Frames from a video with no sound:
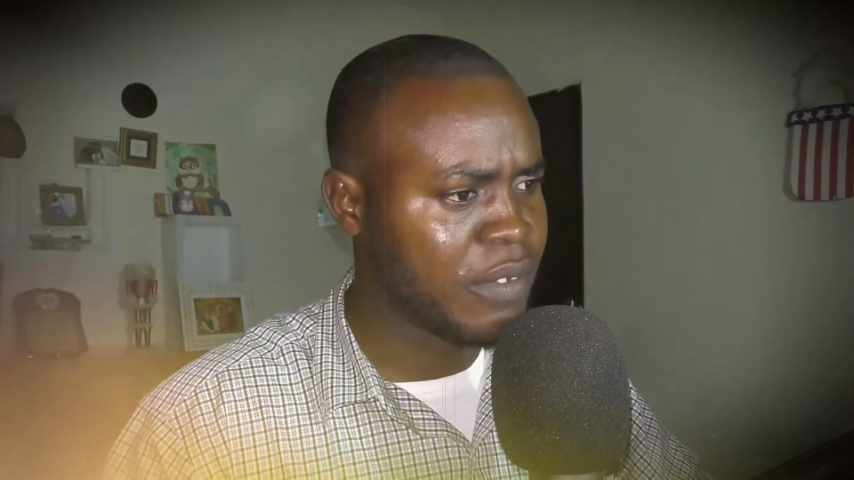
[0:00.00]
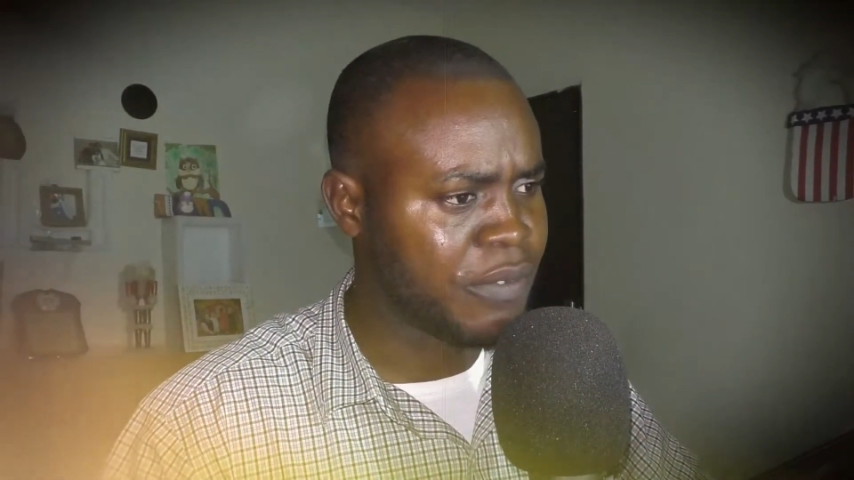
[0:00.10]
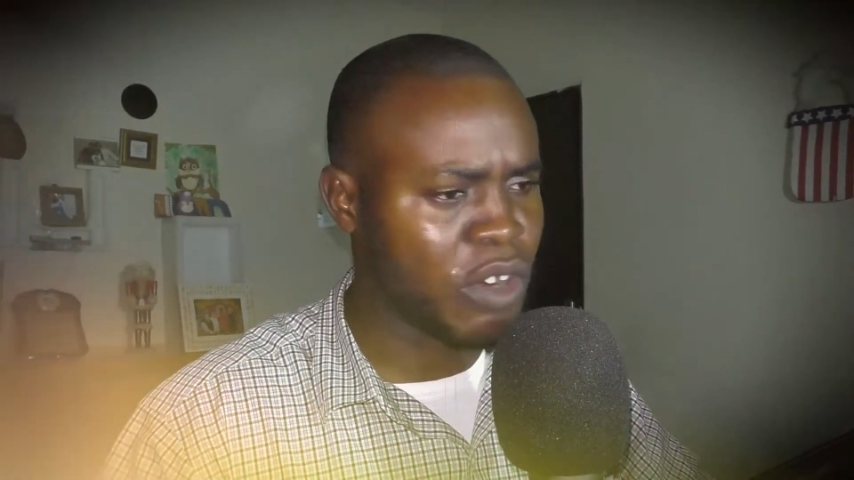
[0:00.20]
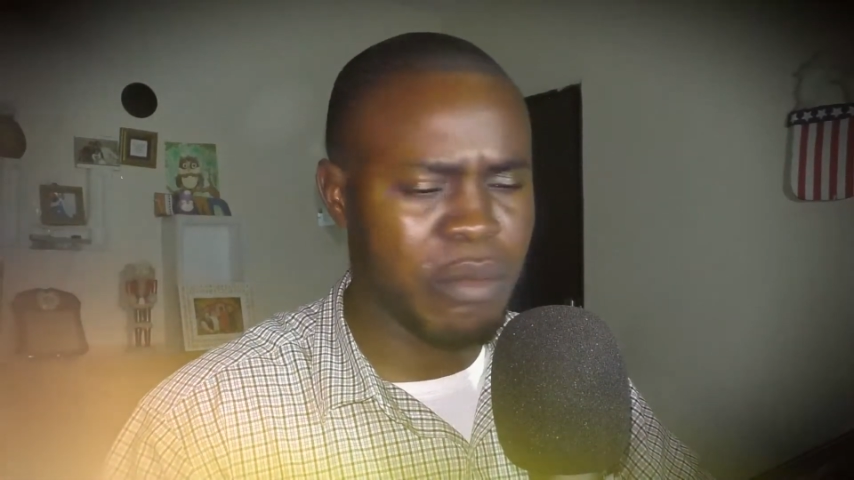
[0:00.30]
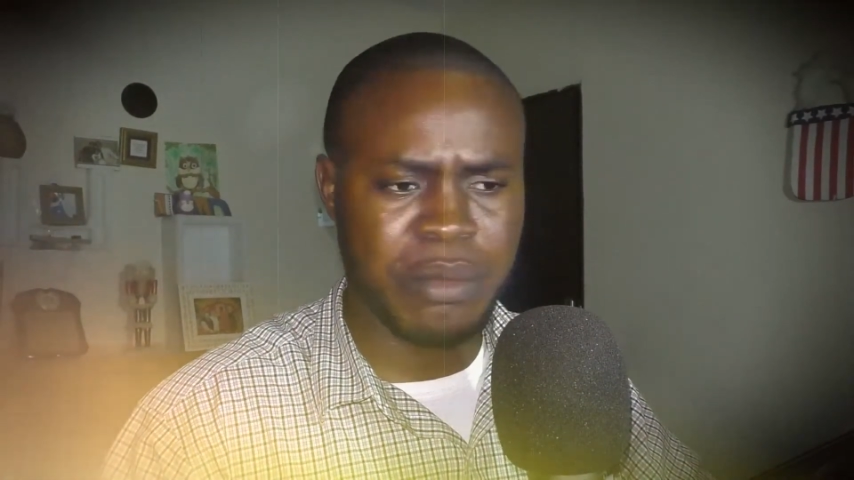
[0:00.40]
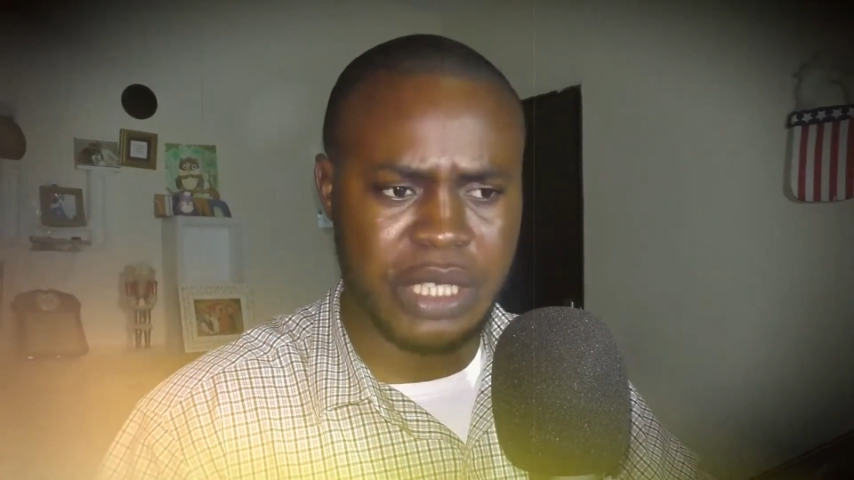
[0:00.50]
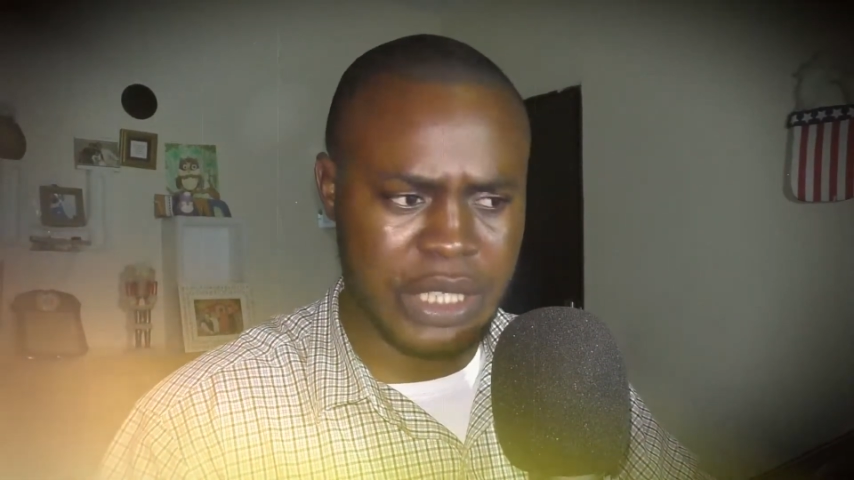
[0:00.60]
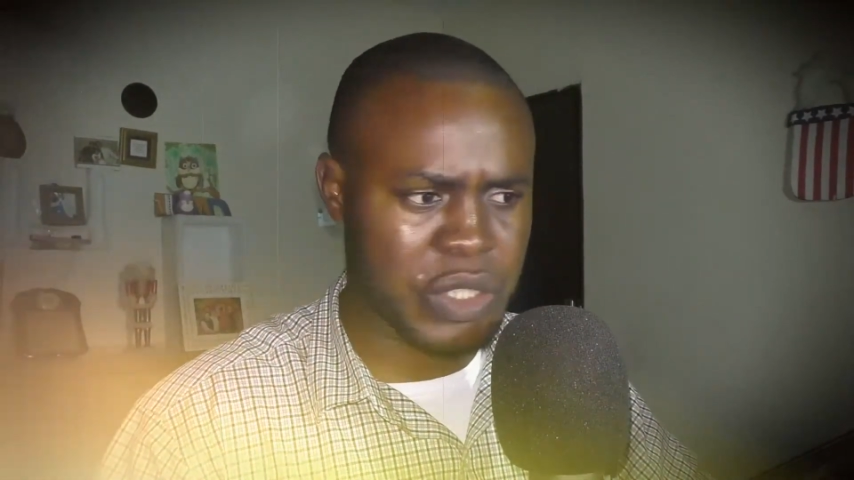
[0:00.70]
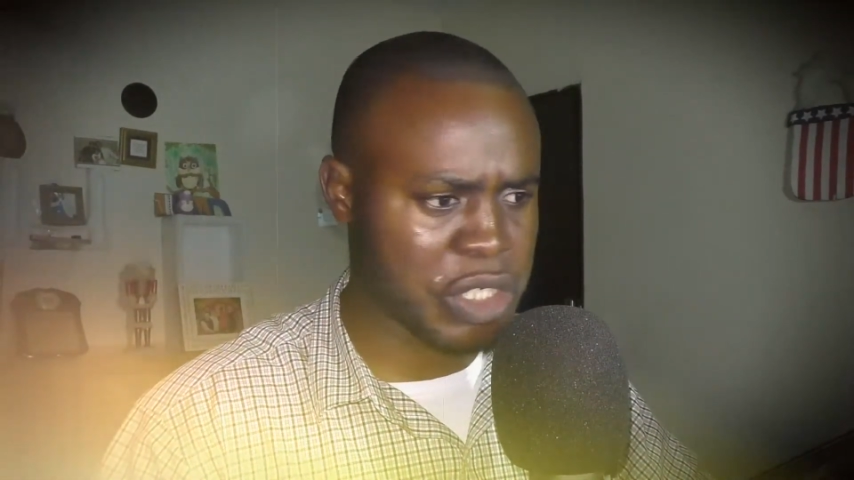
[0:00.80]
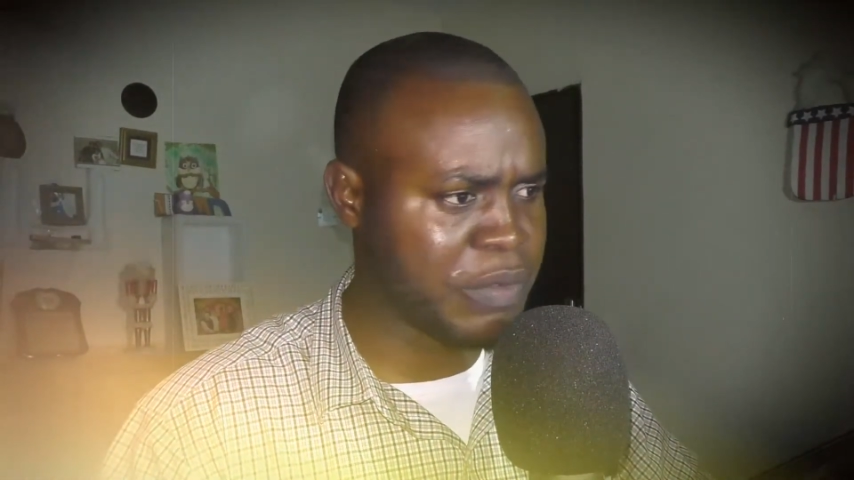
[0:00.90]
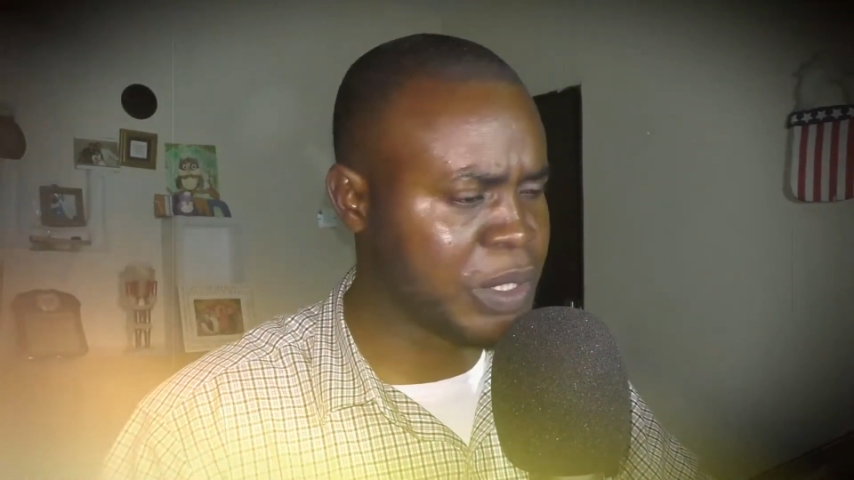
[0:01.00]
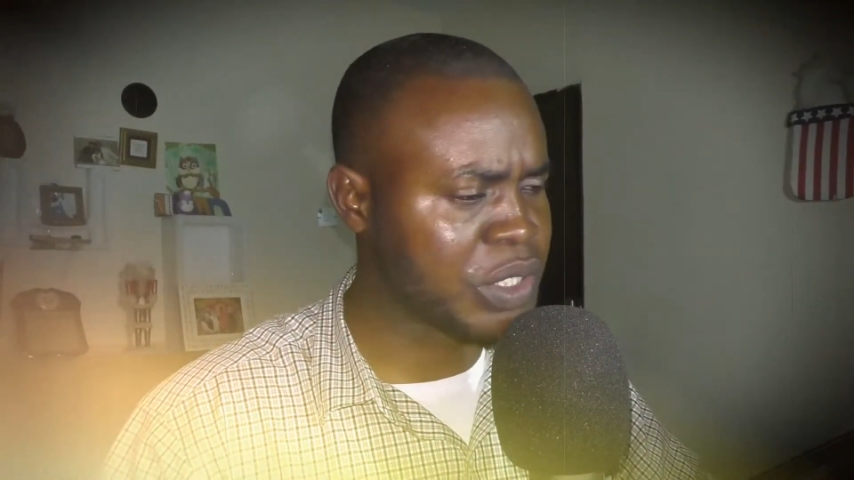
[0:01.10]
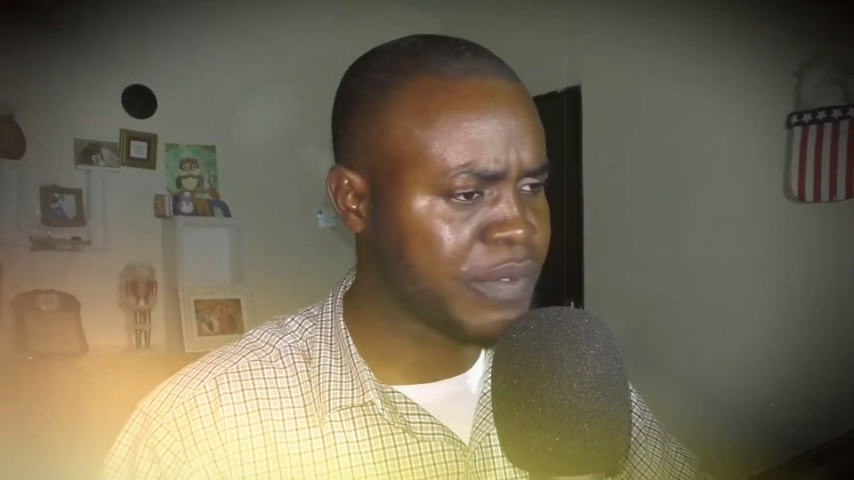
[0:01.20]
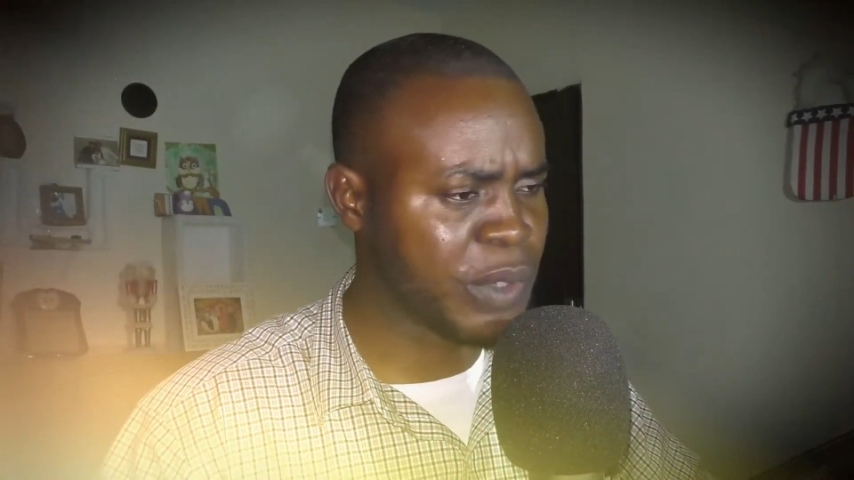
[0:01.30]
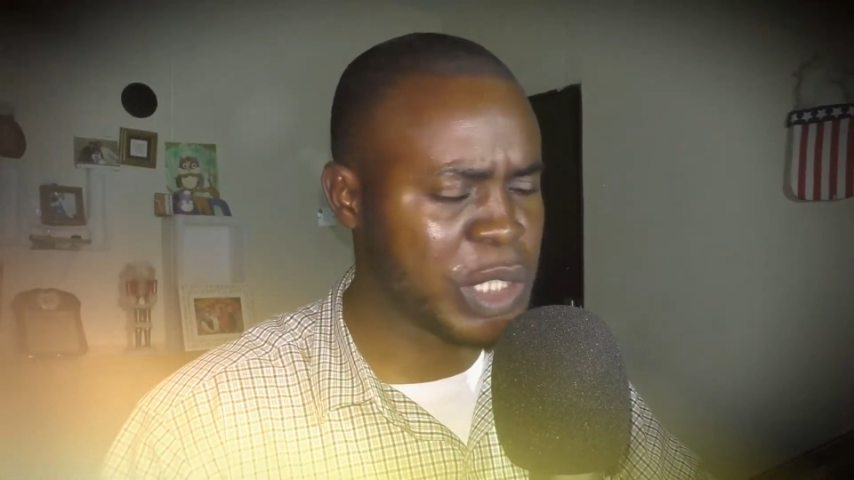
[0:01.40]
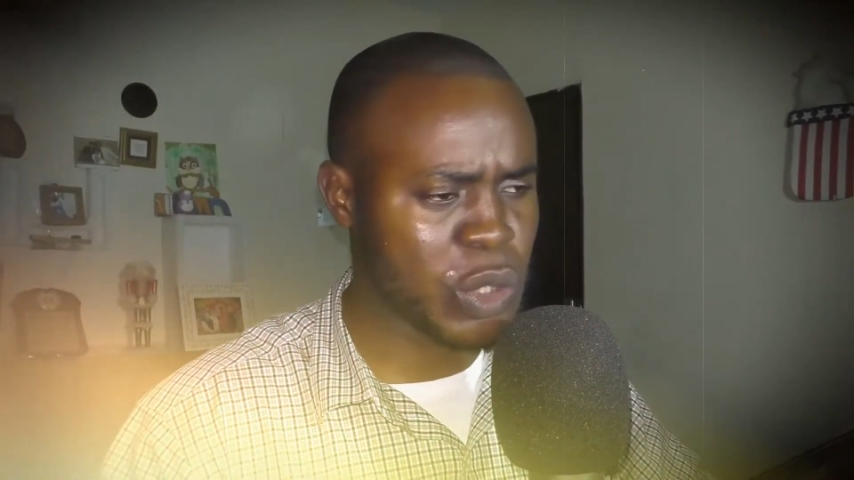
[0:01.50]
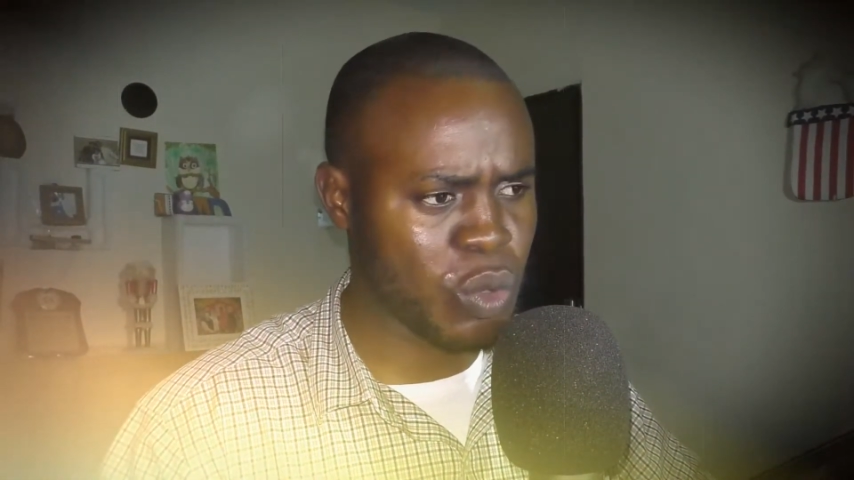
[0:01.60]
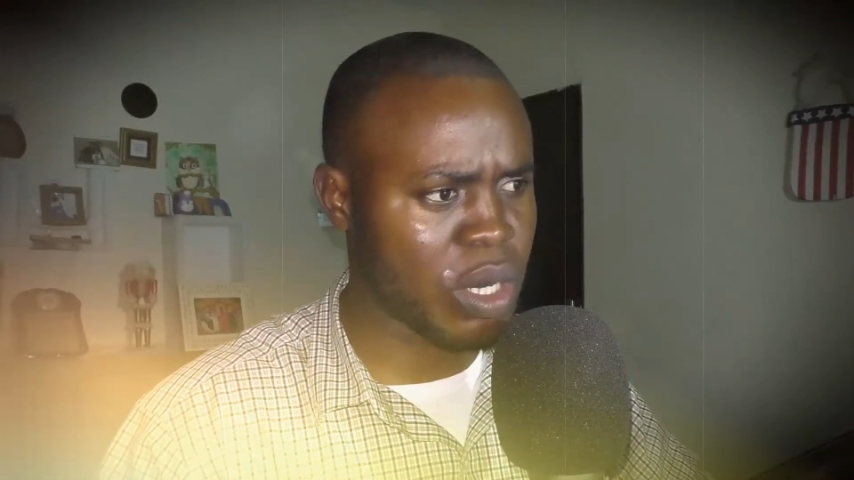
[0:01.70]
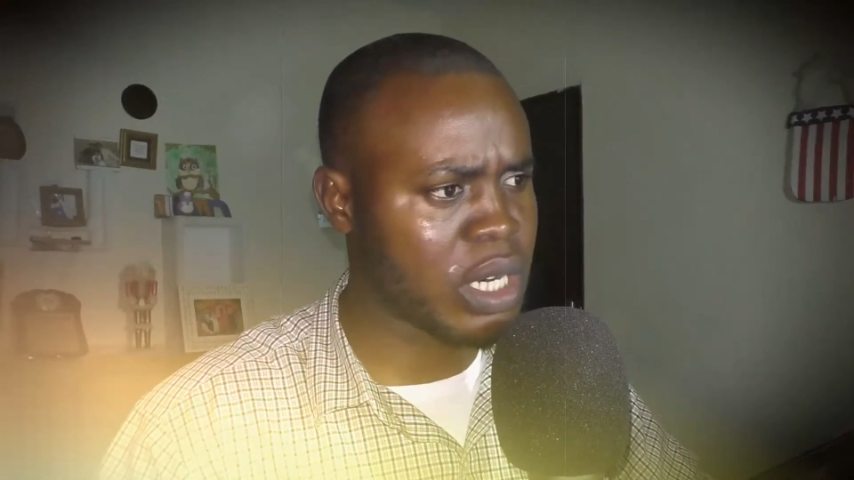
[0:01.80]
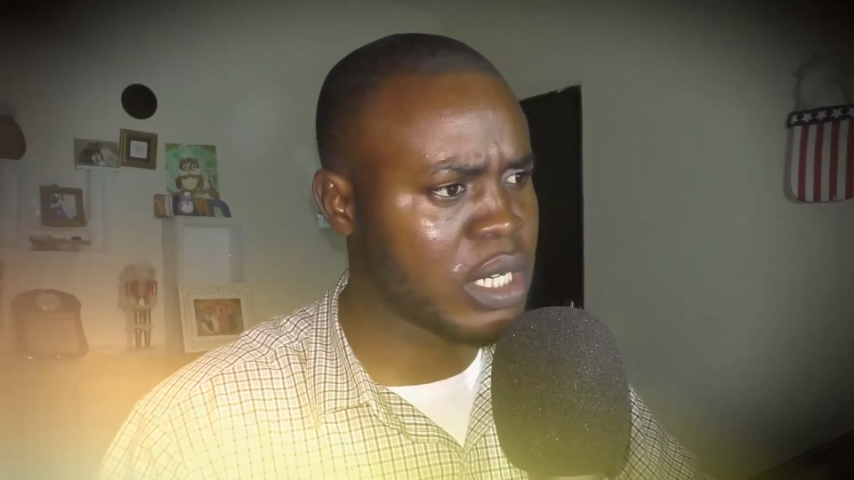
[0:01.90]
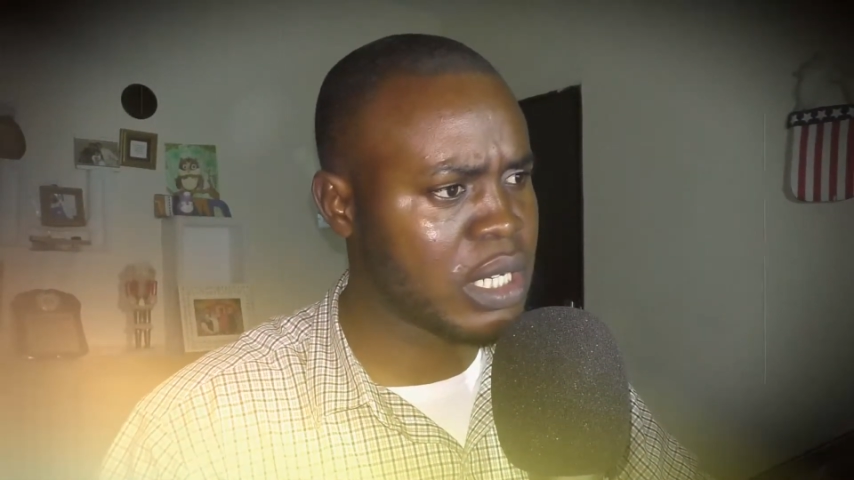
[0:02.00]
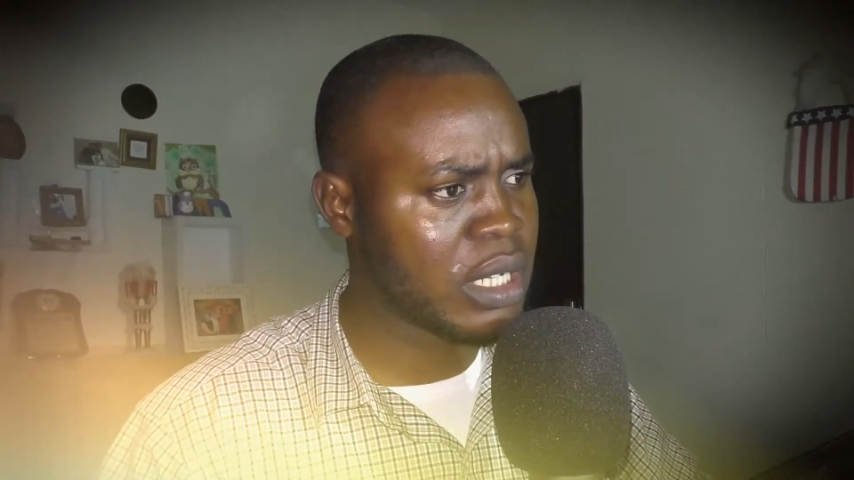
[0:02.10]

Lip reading: from his service, from his work,